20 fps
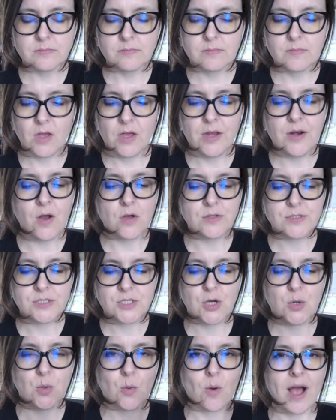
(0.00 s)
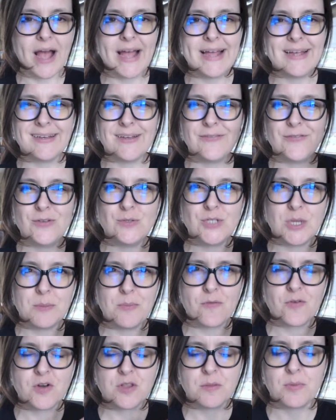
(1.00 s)
And also, if you jump
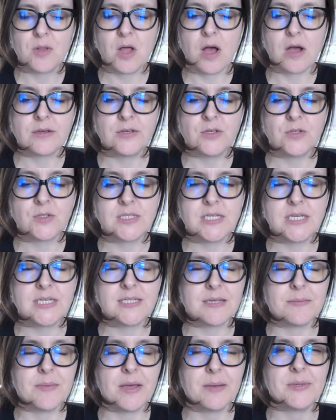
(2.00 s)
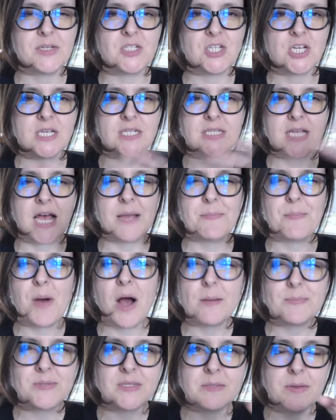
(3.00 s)
over to the blog, you'll see some images. I
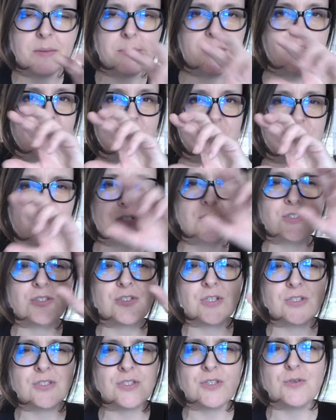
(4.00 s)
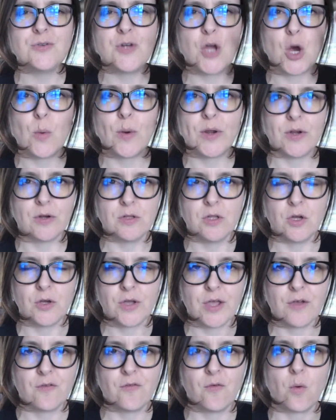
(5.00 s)
pop some images just so you know what you're
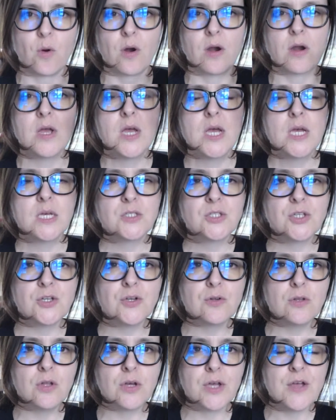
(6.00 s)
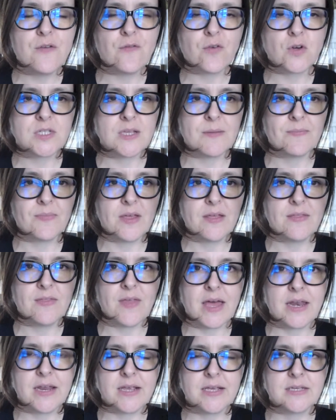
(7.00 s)
looking for. So you're looking for something
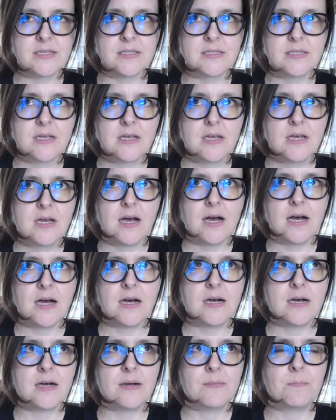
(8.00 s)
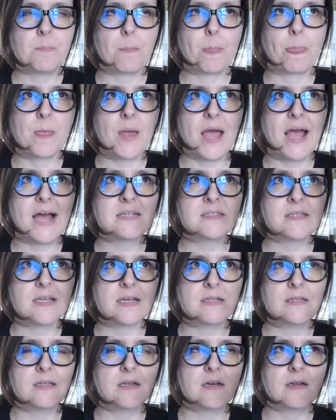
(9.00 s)
that is has
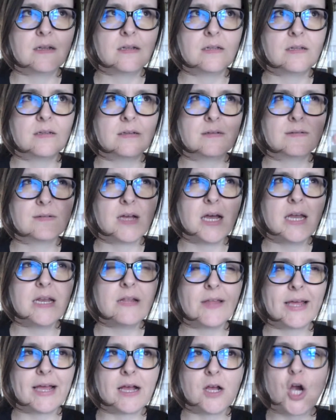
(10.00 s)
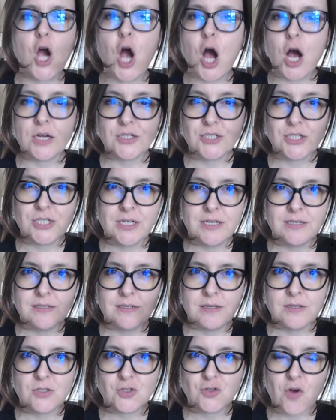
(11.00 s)
like a little, kind of like a
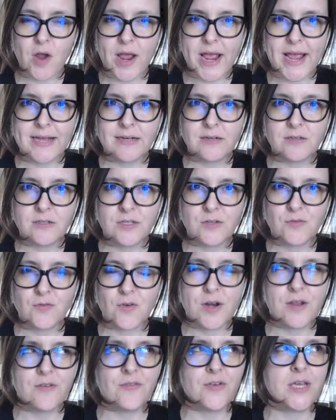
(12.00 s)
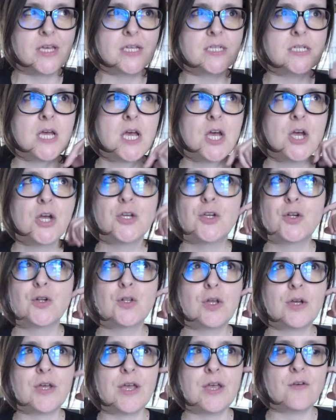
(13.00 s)
caution triangle in front of it. You're
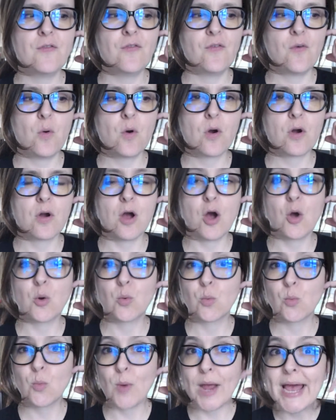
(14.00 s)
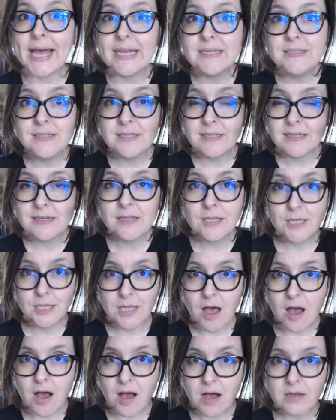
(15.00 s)
looking for a red
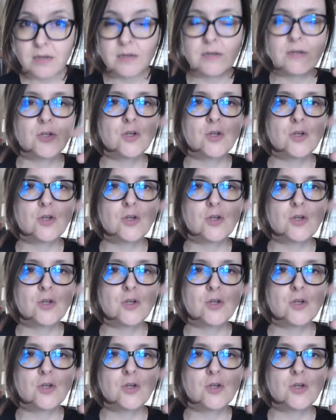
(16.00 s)
lock.